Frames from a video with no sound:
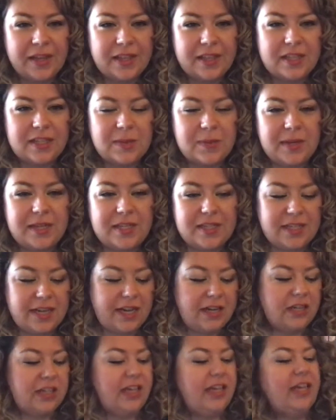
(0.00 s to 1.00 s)
This week's
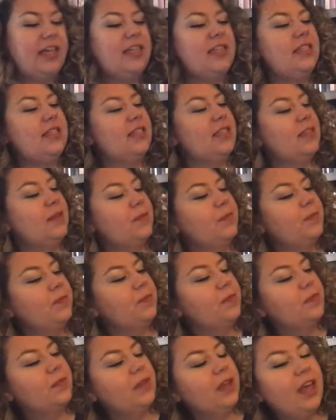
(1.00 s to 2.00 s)
title is
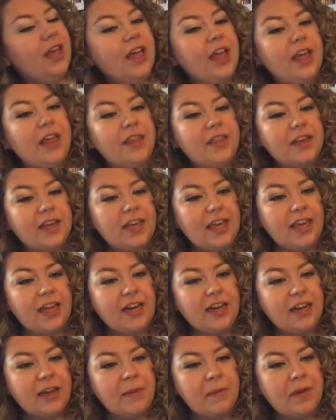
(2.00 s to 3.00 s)
The
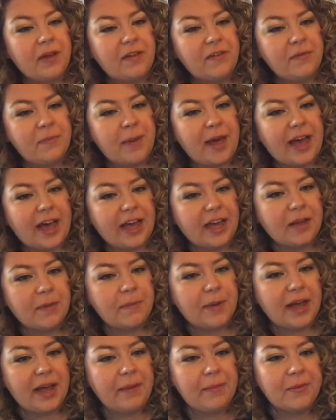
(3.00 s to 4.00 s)
Kingdom of Back
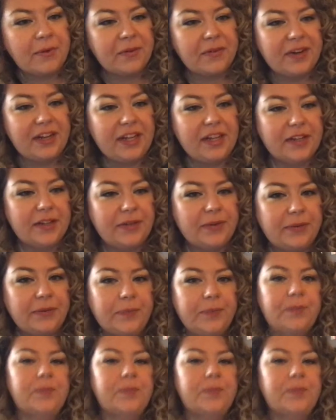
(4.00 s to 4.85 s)
by Marie Lu.